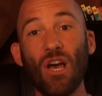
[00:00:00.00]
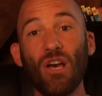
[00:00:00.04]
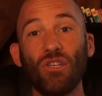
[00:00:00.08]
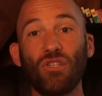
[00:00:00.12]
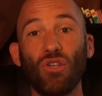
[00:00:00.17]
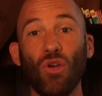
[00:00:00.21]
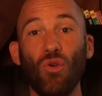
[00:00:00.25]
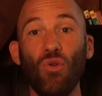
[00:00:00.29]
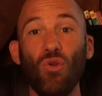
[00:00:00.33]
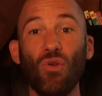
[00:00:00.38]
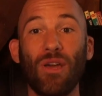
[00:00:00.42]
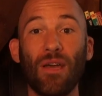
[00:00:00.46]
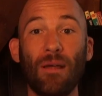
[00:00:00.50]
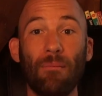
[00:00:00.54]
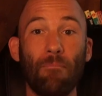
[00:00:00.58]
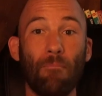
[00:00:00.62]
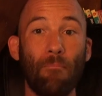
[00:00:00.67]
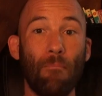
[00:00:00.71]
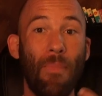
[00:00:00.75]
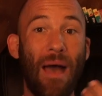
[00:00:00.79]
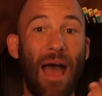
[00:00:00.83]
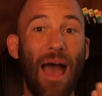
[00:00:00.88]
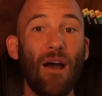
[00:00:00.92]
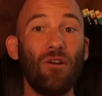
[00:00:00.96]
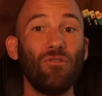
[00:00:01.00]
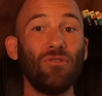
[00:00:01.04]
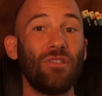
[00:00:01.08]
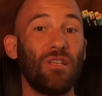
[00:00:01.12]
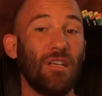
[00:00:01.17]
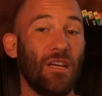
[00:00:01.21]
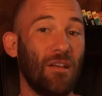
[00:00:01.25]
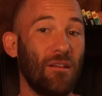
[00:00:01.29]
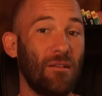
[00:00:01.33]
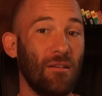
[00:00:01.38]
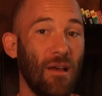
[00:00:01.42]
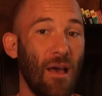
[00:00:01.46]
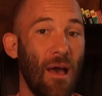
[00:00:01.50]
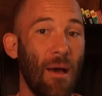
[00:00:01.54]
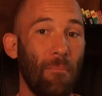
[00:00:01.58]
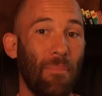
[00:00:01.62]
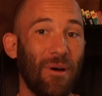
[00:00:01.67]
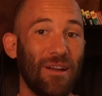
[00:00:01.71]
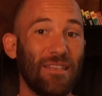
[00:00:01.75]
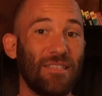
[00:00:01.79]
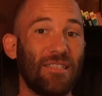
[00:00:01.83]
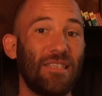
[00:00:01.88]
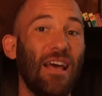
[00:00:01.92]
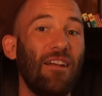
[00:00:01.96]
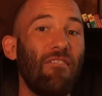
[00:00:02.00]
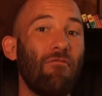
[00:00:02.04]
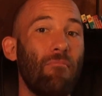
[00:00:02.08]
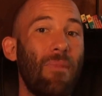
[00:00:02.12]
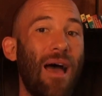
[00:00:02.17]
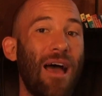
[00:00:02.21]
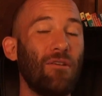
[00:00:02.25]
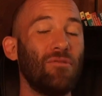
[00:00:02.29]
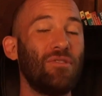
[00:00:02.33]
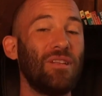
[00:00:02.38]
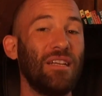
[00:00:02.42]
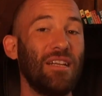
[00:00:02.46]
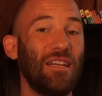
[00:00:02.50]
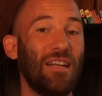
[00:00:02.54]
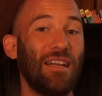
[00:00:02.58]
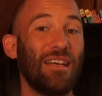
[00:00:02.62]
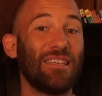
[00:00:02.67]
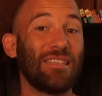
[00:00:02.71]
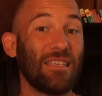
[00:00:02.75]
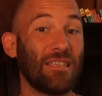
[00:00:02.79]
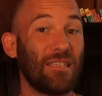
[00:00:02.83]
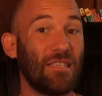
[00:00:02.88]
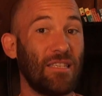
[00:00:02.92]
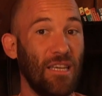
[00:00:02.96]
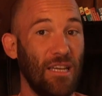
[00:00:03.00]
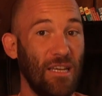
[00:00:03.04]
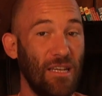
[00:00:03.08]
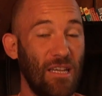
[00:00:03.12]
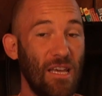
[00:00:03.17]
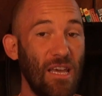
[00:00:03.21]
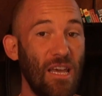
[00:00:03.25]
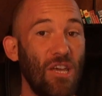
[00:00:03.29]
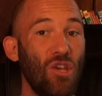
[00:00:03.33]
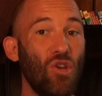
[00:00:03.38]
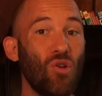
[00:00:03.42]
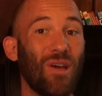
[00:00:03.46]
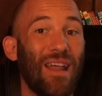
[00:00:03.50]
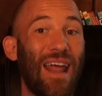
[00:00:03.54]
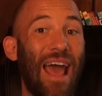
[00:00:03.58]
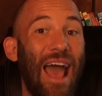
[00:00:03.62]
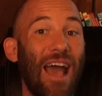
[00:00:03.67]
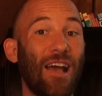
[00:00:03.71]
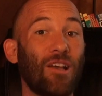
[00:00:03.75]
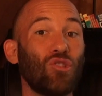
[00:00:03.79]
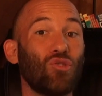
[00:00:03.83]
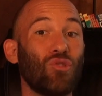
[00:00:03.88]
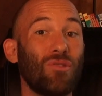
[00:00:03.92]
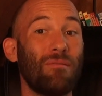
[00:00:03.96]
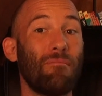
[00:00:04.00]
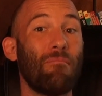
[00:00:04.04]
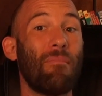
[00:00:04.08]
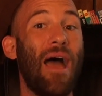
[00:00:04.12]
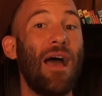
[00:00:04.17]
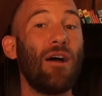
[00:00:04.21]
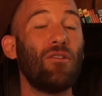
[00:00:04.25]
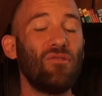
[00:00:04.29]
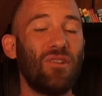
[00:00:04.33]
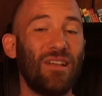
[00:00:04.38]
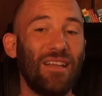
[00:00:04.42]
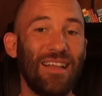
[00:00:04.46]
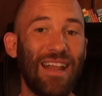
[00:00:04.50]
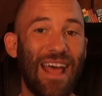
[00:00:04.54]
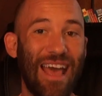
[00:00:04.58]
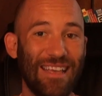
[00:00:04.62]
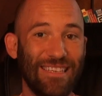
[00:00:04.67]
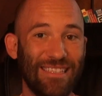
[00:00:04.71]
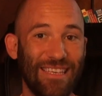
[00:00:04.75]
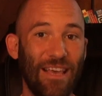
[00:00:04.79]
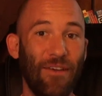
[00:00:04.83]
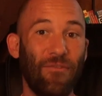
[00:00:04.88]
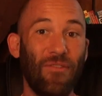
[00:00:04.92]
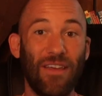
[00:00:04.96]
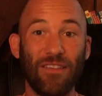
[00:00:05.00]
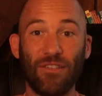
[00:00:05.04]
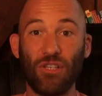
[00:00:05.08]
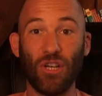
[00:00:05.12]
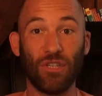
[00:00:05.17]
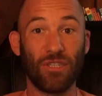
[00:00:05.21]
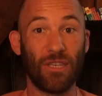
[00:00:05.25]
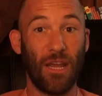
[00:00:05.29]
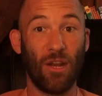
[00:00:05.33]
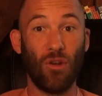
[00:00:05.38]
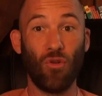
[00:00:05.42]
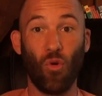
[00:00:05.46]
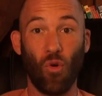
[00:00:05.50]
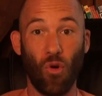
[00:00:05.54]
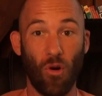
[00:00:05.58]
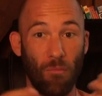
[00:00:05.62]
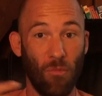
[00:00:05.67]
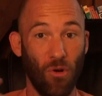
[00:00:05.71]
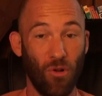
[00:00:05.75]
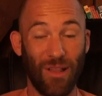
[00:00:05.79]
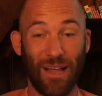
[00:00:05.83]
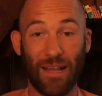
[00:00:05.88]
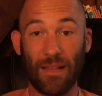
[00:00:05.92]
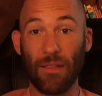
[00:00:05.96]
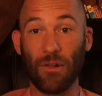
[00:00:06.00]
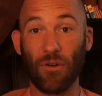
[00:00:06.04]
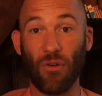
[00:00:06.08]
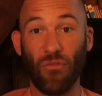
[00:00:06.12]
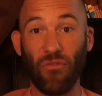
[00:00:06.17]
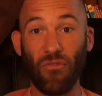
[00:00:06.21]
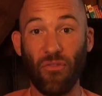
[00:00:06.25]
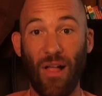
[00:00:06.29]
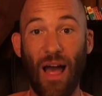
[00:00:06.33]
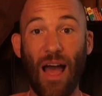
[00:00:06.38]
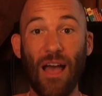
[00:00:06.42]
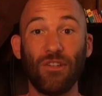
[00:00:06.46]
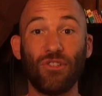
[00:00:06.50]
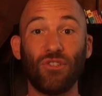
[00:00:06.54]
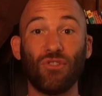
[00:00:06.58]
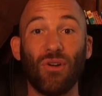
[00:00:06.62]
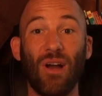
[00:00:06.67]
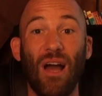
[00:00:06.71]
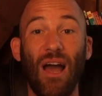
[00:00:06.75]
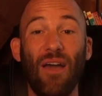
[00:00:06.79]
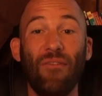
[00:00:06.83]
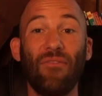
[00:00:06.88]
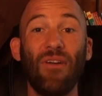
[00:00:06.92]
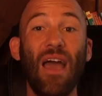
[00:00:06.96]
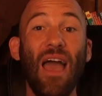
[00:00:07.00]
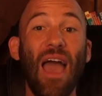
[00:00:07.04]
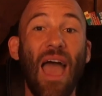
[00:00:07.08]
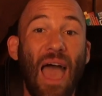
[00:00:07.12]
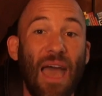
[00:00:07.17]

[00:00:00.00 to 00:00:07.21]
So you can mount it, but instead of mounting it as a CD, you can actually mount it as if it's just a normal like little flash drive,